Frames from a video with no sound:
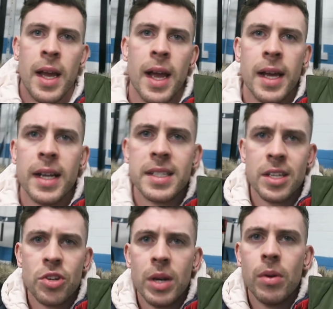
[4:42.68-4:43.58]
And like I
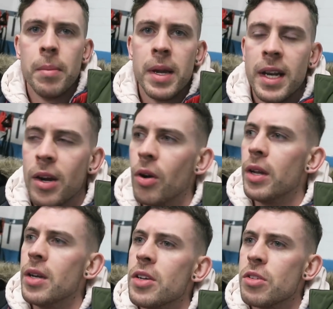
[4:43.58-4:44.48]
said, training with a mate later
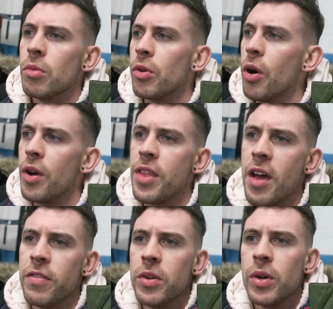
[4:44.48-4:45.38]
on, so record
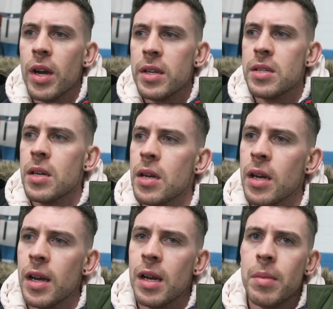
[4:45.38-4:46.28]
that for you guys.
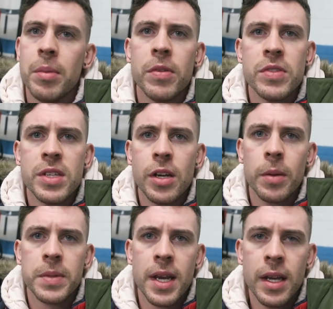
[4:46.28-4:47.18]
Maybe a physique
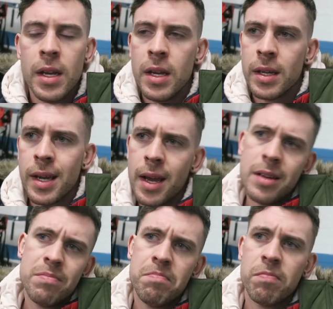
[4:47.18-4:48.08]
update.
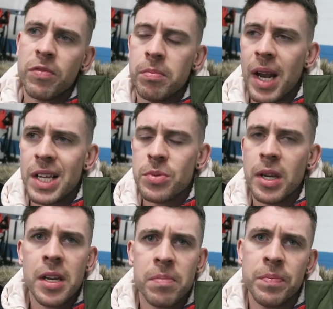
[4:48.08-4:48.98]
Again, last
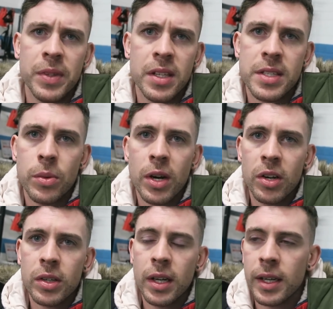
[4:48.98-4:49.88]
week, you'll see what I
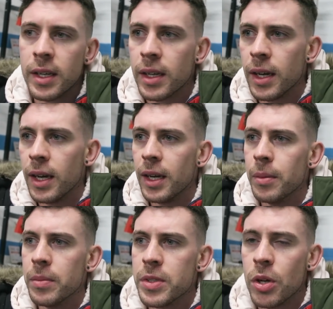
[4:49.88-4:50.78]
look like.
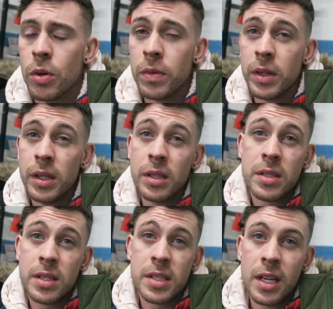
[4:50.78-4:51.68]
So hopefully you'll
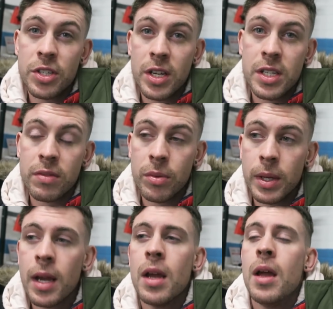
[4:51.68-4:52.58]
see slight changes
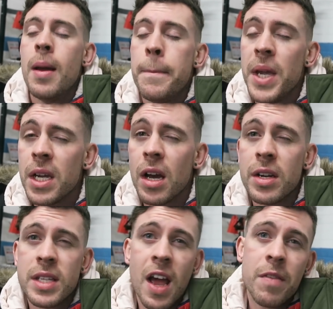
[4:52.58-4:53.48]
every week. Being
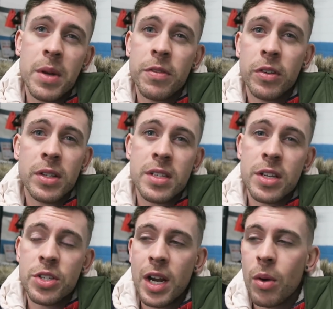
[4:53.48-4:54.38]
honest, I haven't made a full
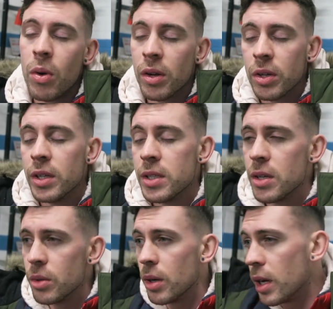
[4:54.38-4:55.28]
decision yet what I'm gonna
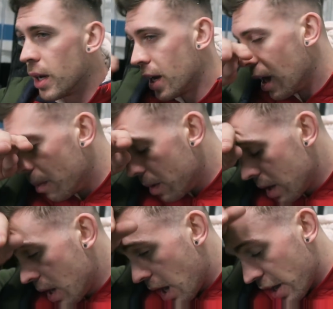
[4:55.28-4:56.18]
do.
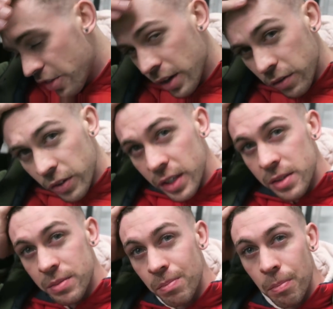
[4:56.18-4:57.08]
I think for
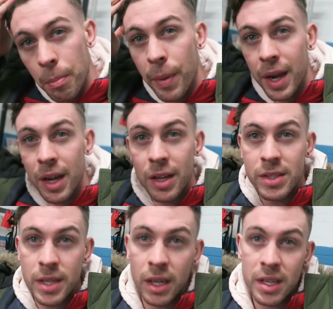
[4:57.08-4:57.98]
the minute
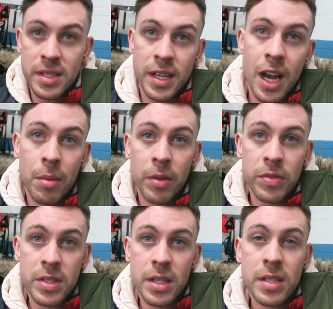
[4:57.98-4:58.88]
until I see how my
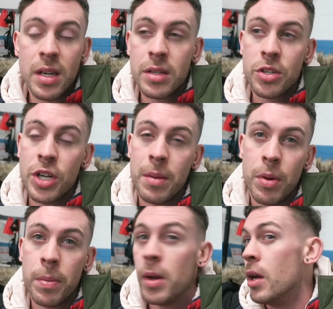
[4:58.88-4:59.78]
physique starts to shape
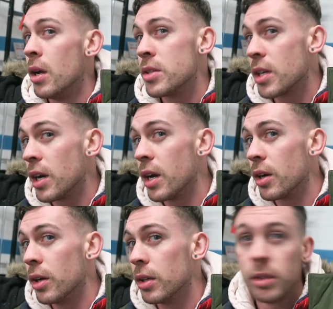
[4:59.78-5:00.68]
up. Just got a
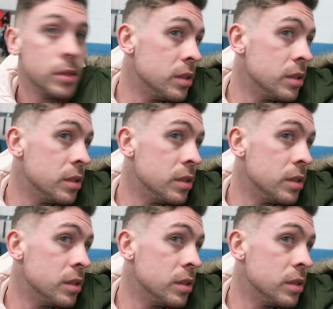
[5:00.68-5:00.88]
haircut.